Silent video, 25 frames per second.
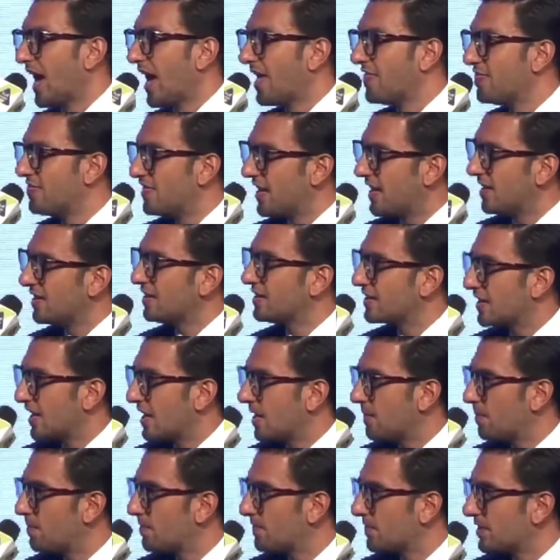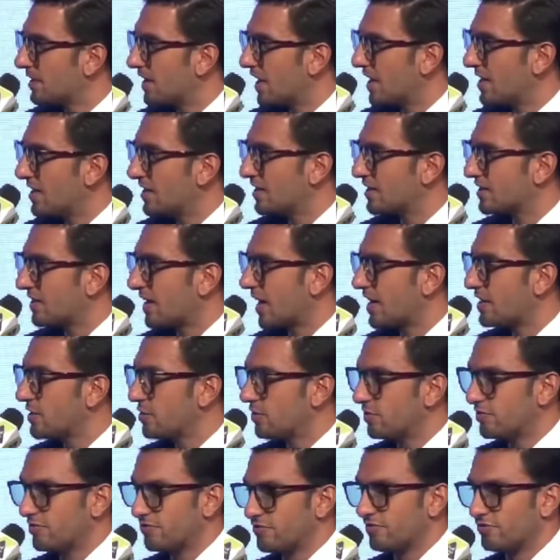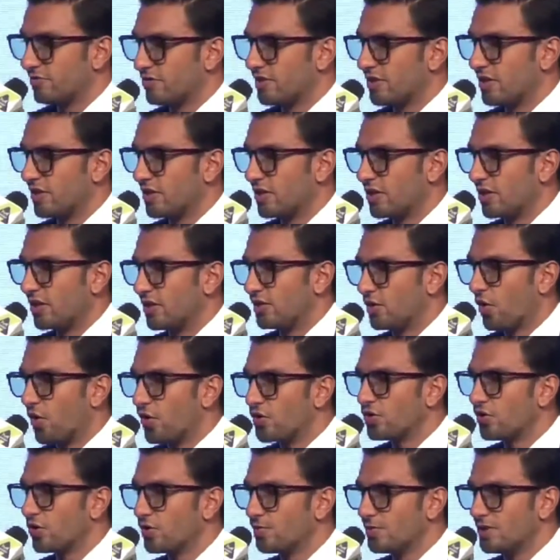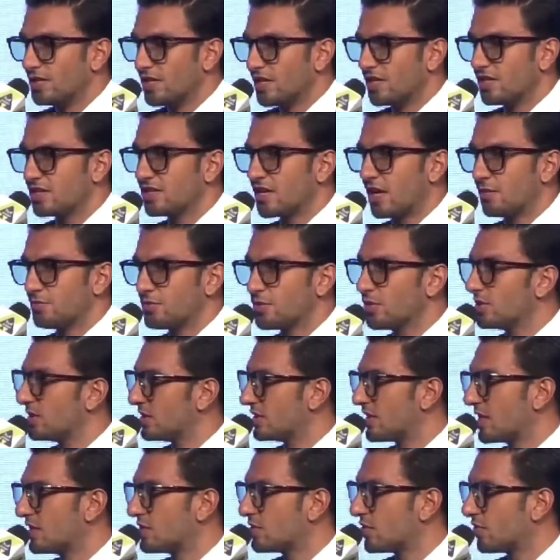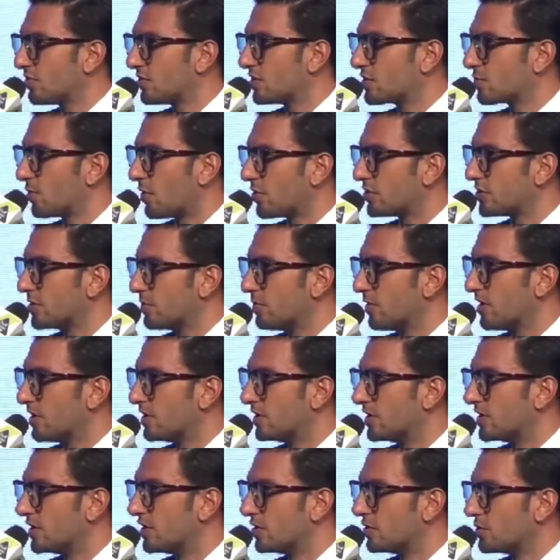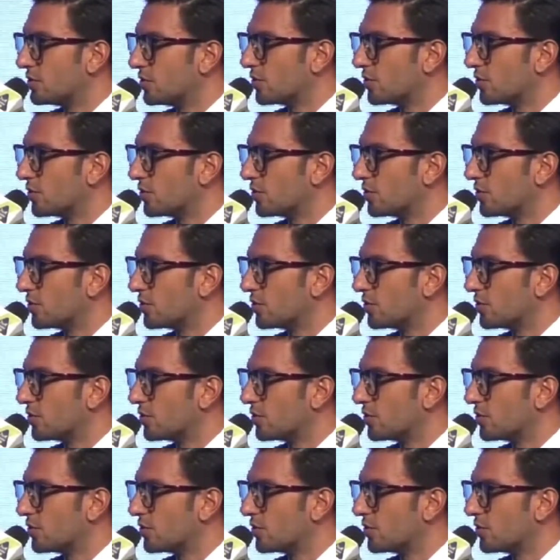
And then it came, then it kind of dawned on me that it comes with a sense of responsibility.